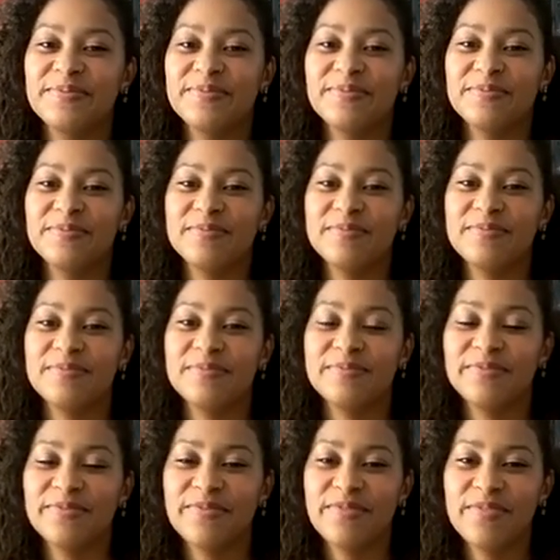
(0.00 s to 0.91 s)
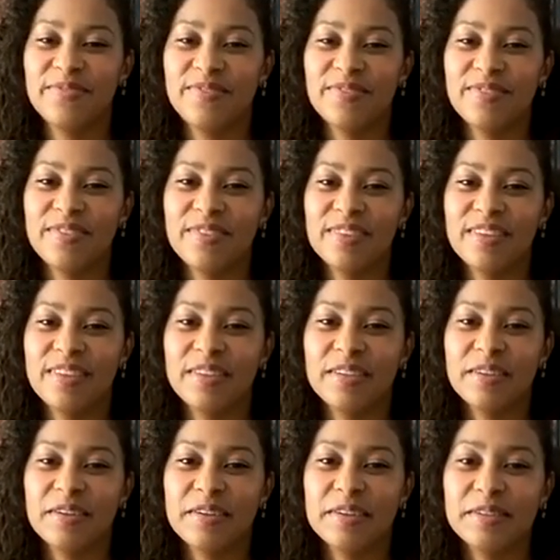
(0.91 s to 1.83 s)

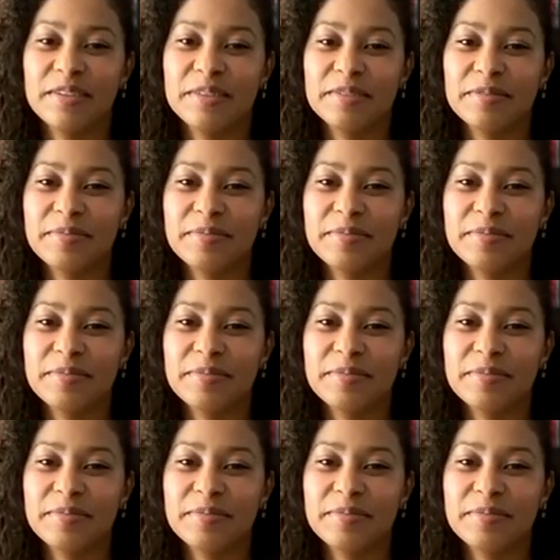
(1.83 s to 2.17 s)
No words are spoken by the person on screen.